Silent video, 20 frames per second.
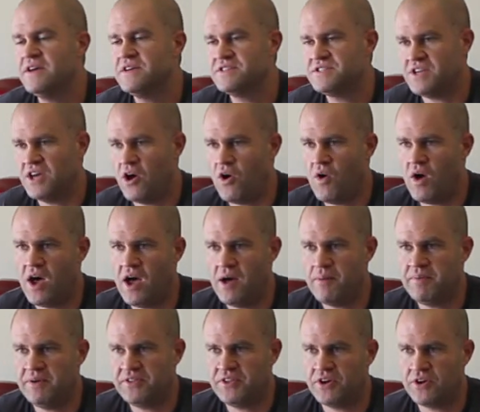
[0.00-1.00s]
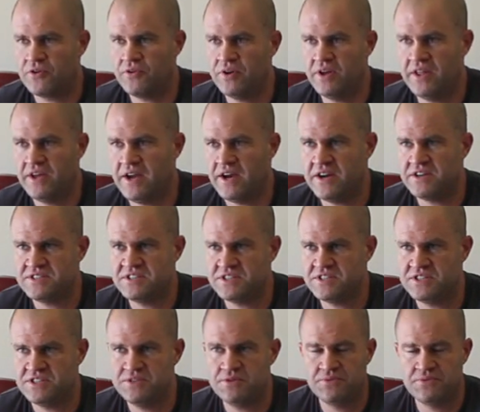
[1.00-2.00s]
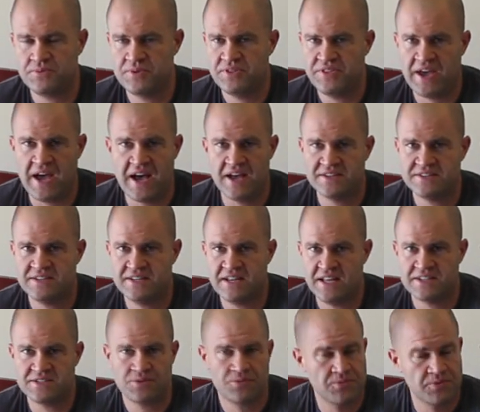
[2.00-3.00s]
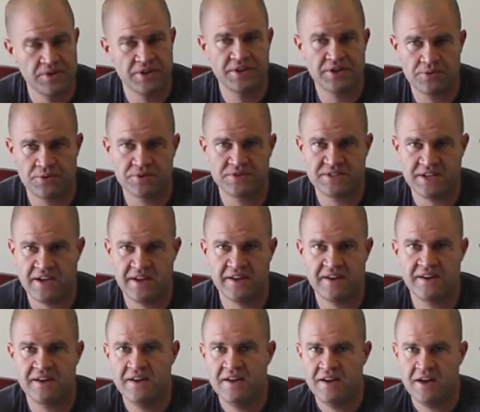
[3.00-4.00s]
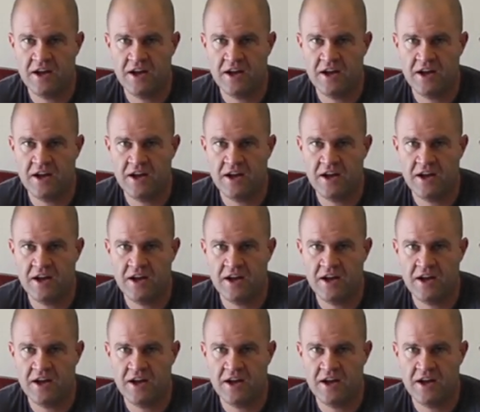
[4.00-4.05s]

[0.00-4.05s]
So, uh, but the Guerrilla Air 62 3000, that's a really cool tank.